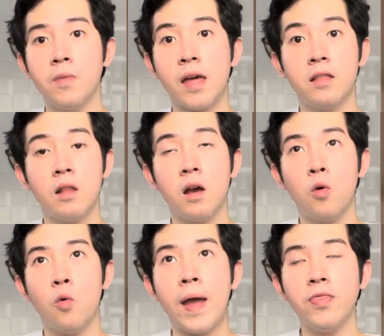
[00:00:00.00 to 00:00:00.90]
that
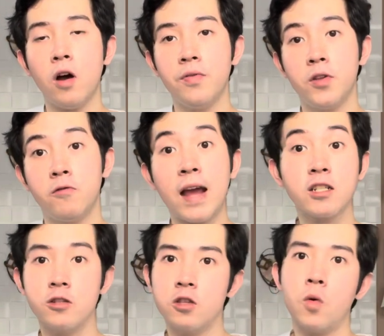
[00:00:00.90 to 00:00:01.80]
went on the
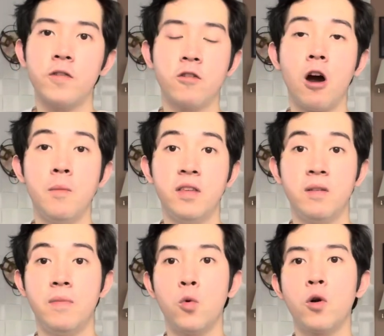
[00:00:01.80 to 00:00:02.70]
direction towards
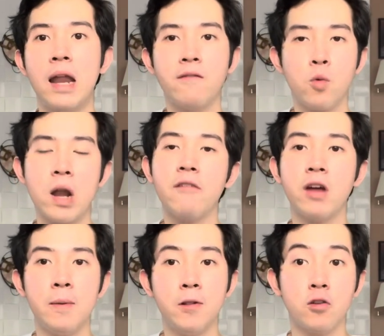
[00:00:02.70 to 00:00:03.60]
communism were never
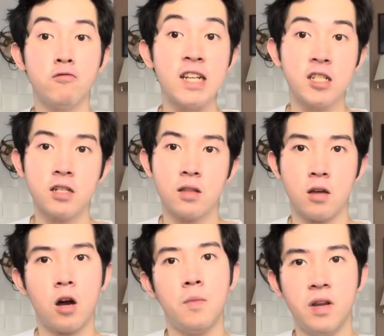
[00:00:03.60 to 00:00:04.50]
able to reach
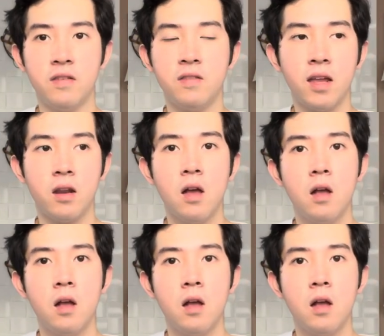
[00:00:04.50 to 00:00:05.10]
the communist state.